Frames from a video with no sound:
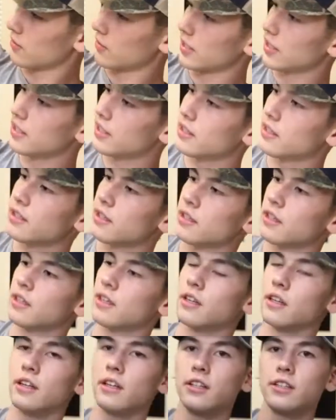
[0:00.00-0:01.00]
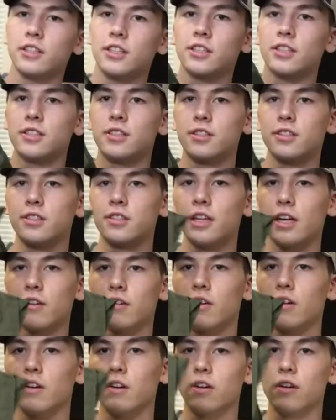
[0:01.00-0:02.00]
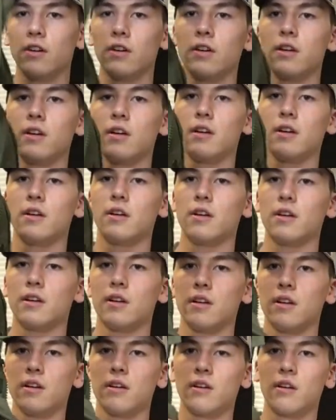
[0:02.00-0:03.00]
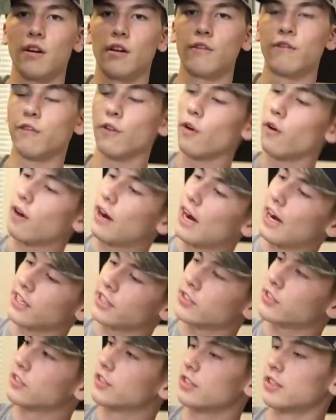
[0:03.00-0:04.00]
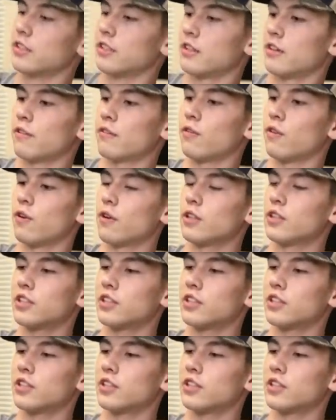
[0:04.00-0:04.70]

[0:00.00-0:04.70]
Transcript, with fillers: three, just general, or four actually, four